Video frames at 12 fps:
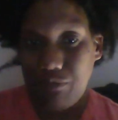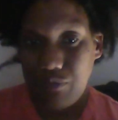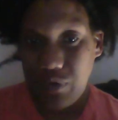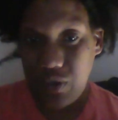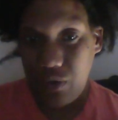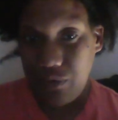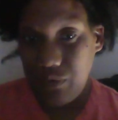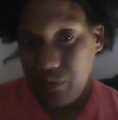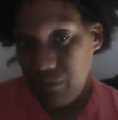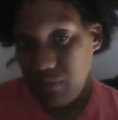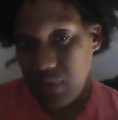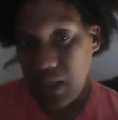So,
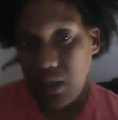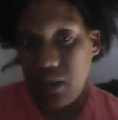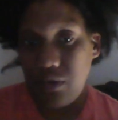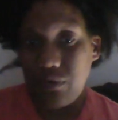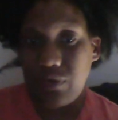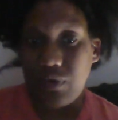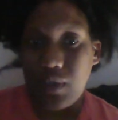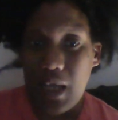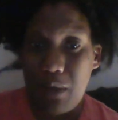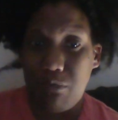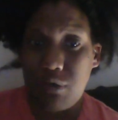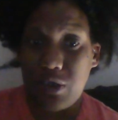thank you to
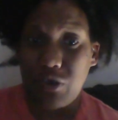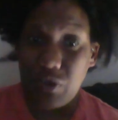Cambridge